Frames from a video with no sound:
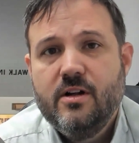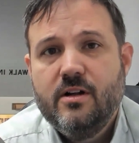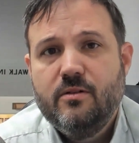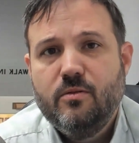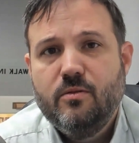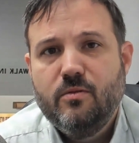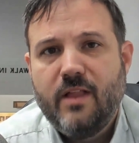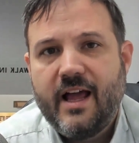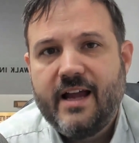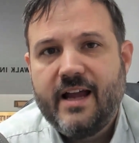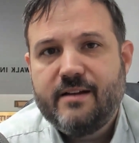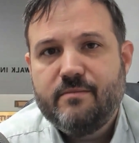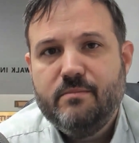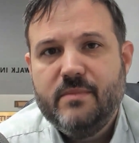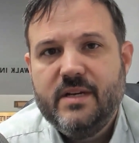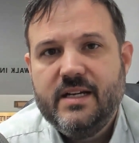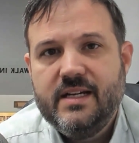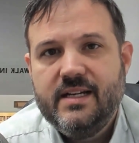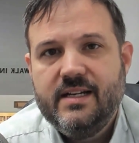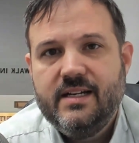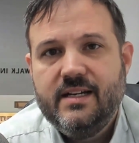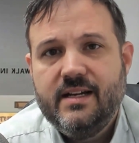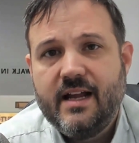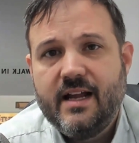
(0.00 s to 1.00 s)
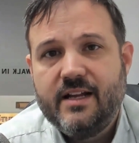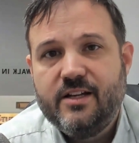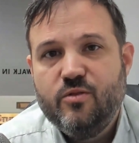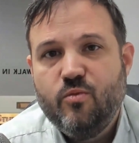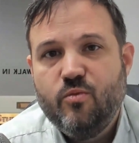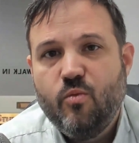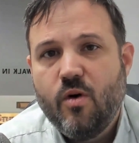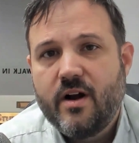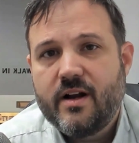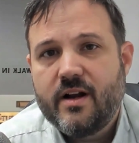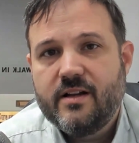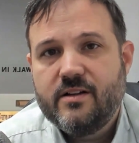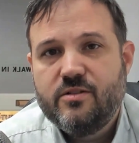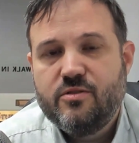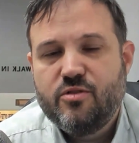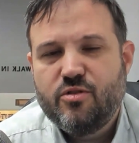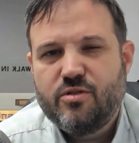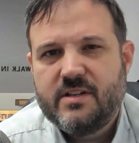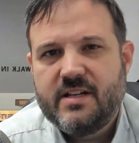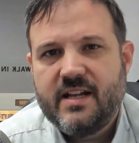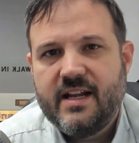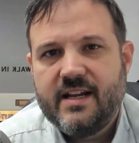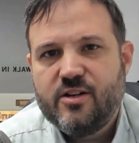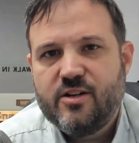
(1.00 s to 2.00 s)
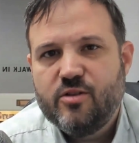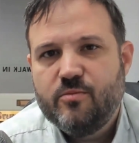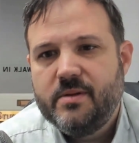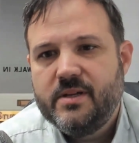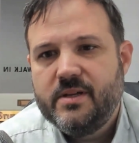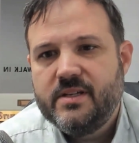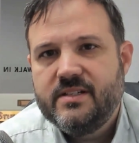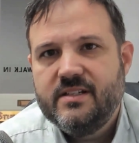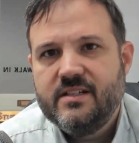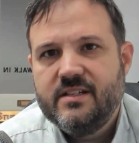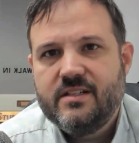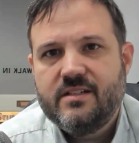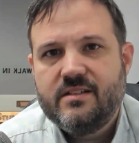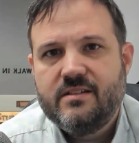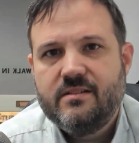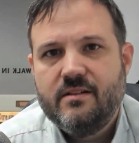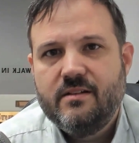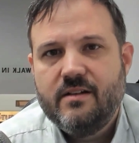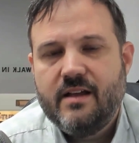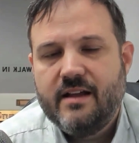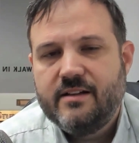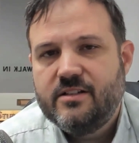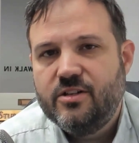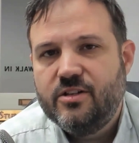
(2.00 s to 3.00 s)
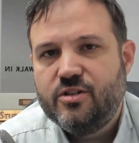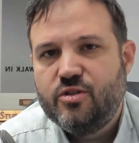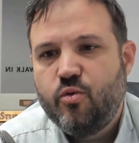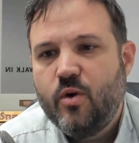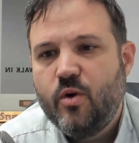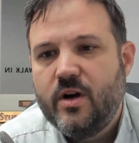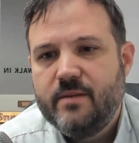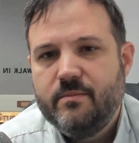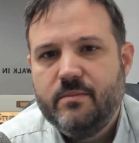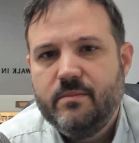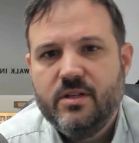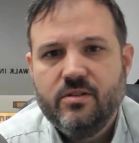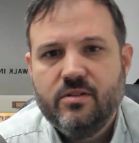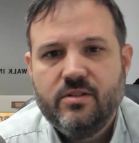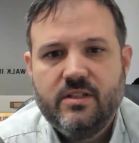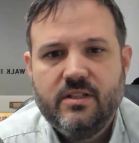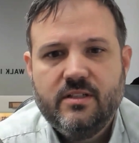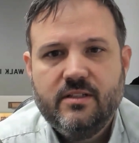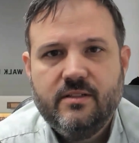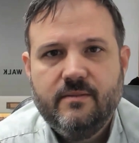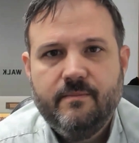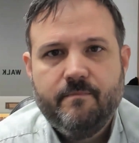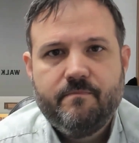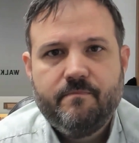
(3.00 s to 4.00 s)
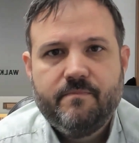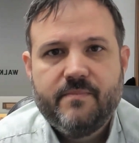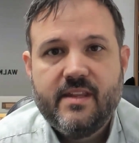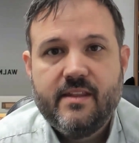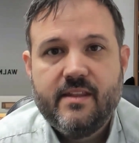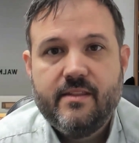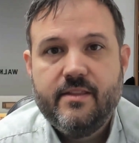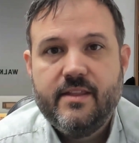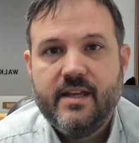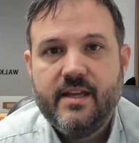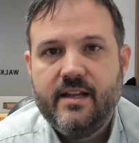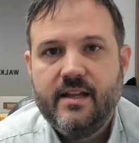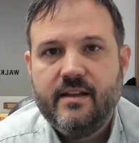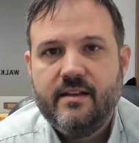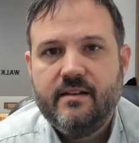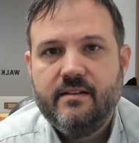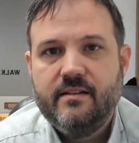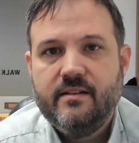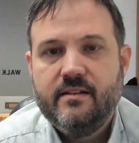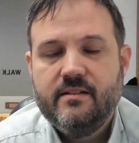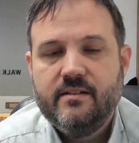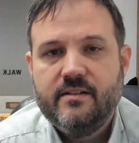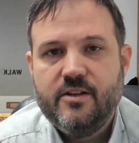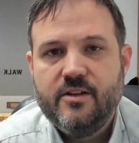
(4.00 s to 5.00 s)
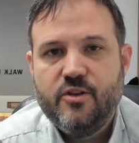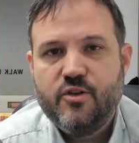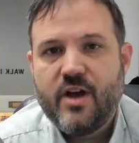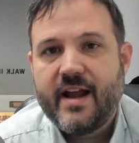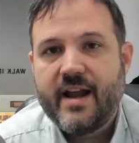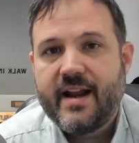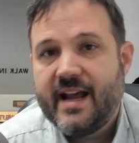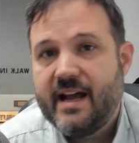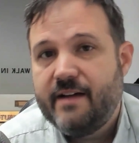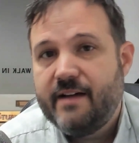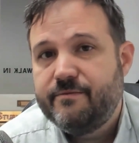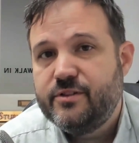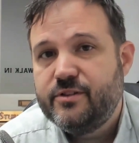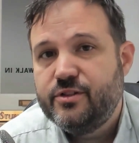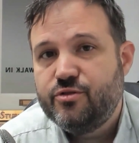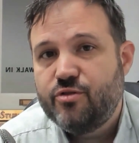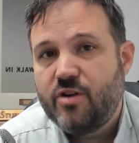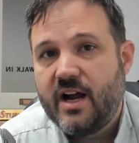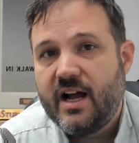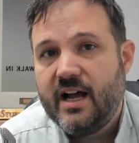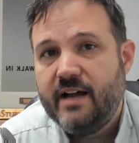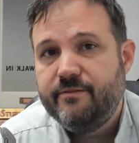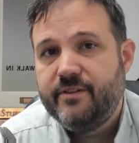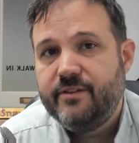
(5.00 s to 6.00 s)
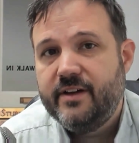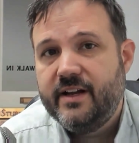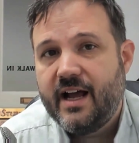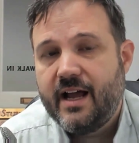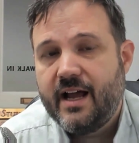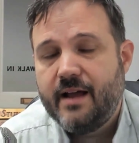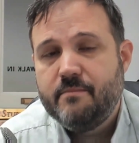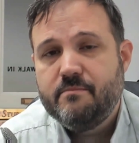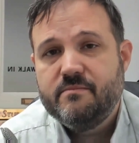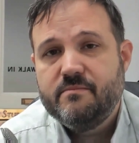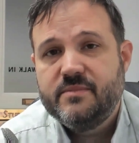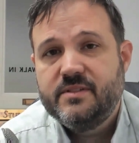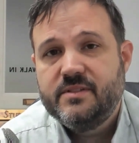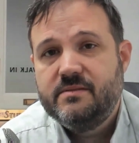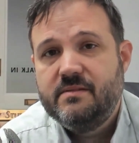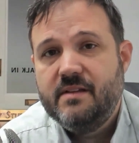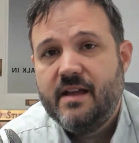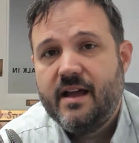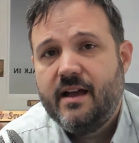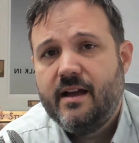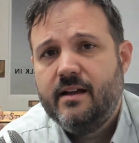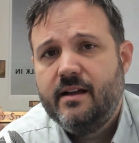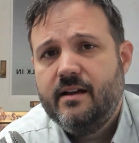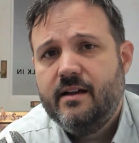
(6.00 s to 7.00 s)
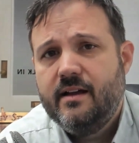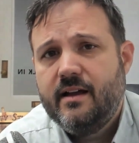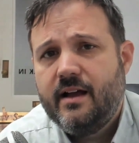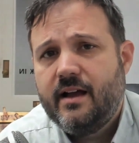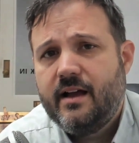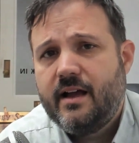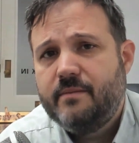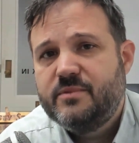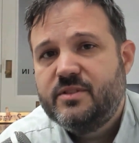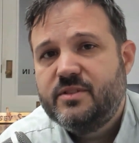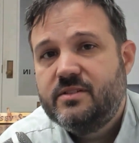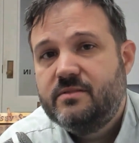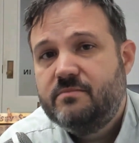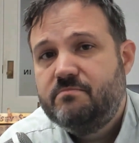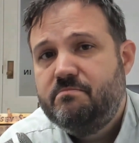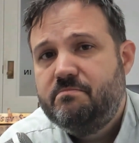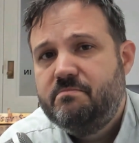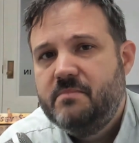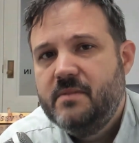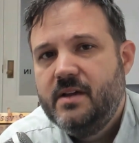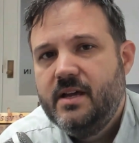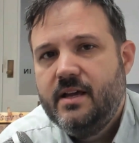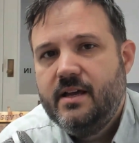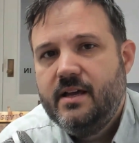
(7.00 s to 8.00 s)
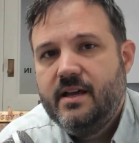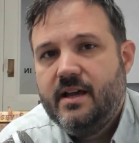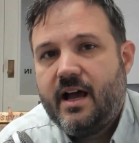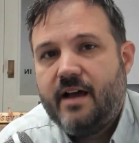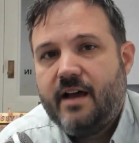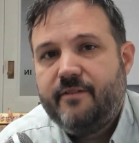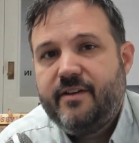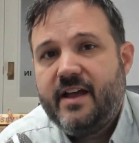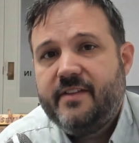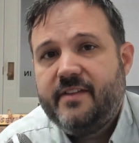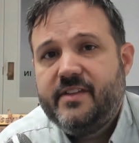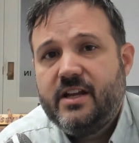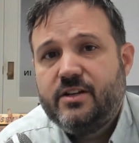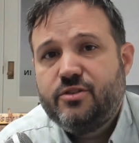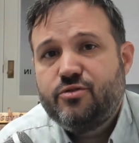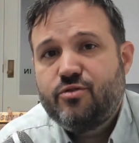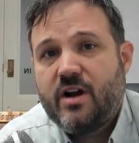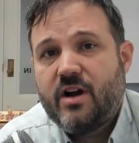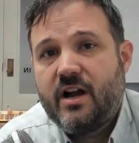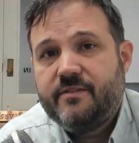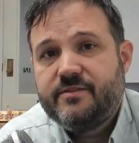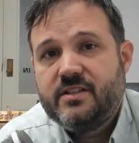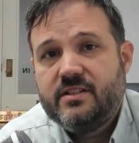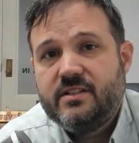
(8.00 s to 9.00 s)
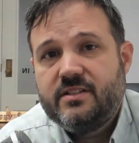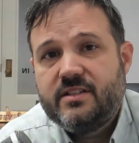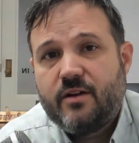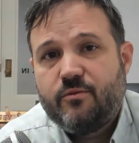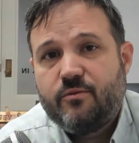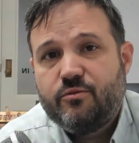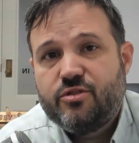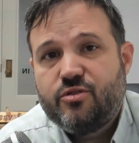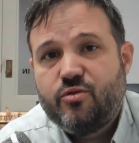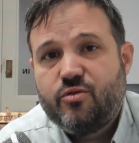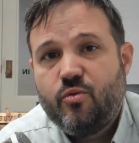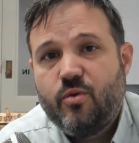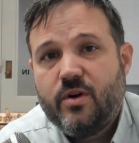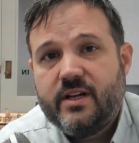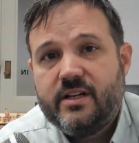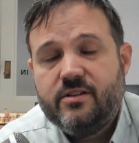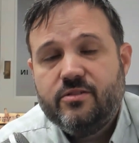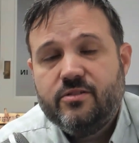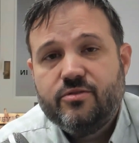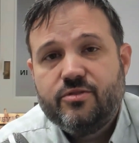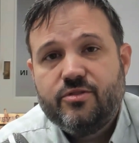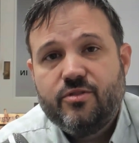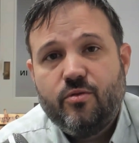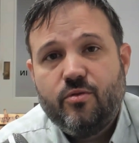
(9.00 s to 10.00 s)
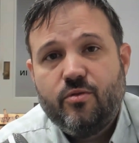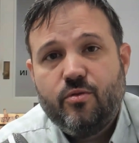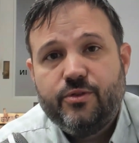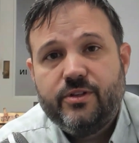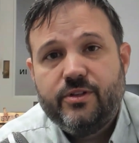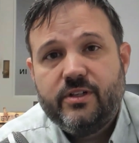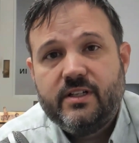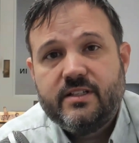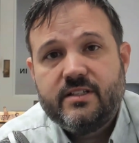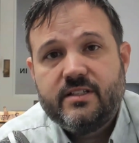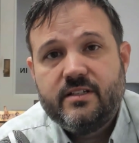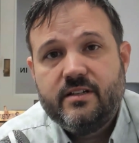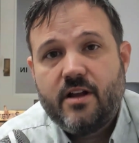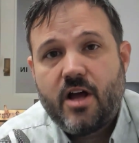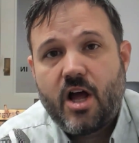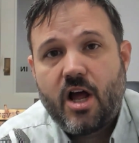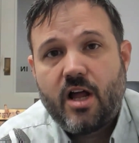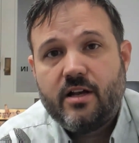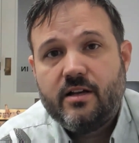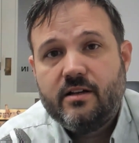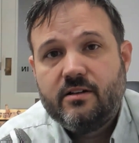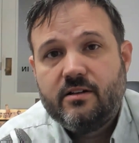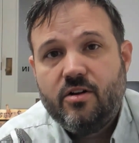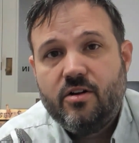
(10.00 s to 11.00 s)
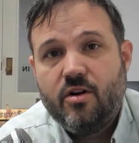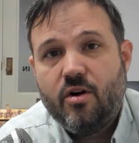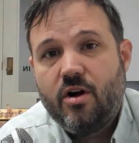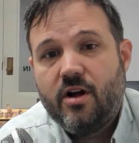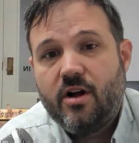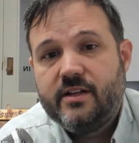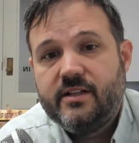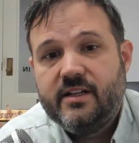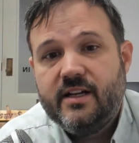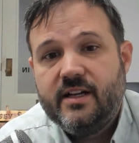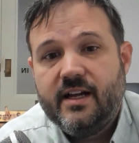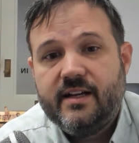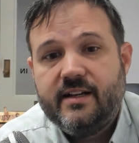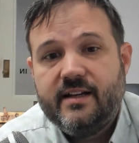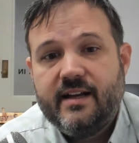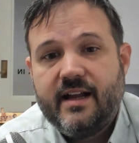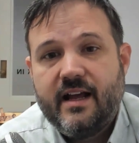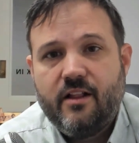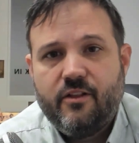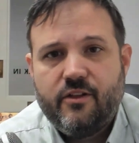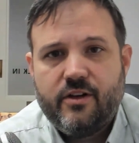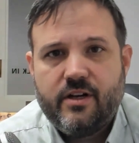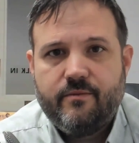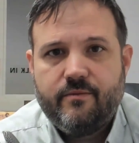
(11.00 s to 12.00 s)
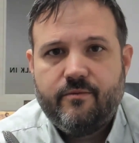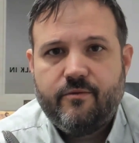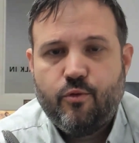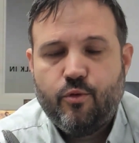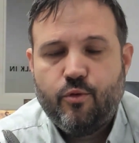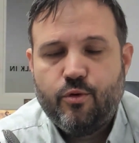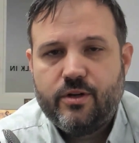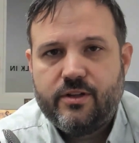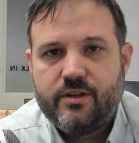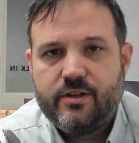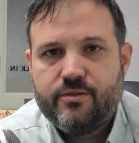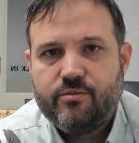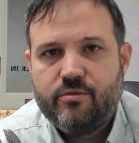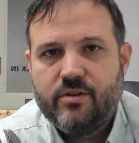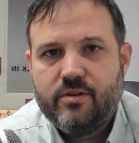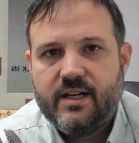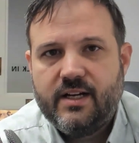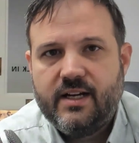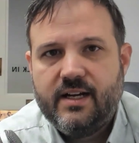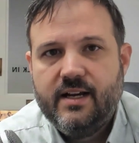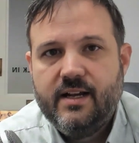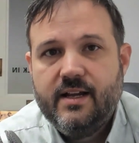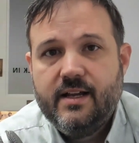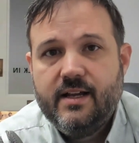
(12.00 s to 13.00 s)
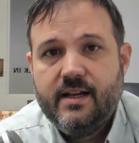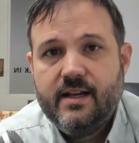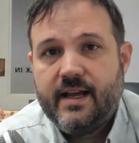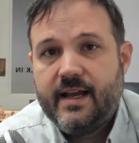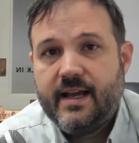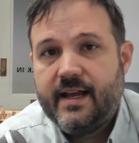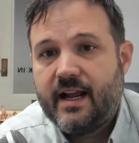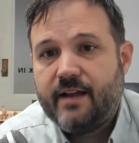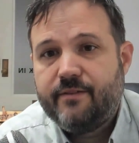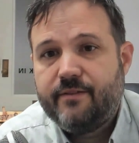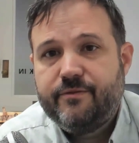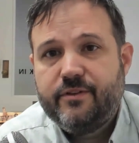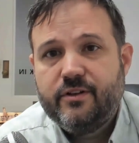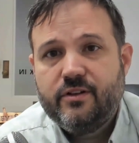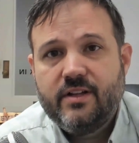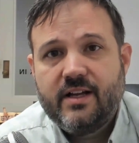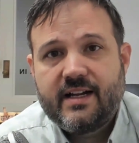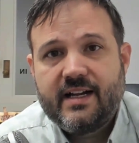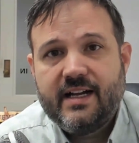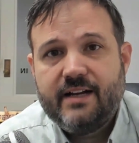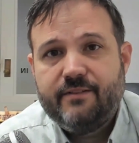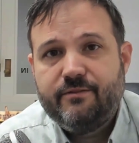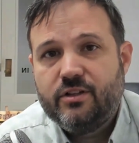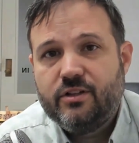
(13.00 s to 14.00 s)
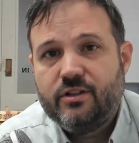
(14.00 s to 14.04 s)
like me and you want to take your business to 20 million, then you got to have the drive. And I've had that drive since I was 20 years old, and it's not gone yet now that I'm 43. And I feel like I have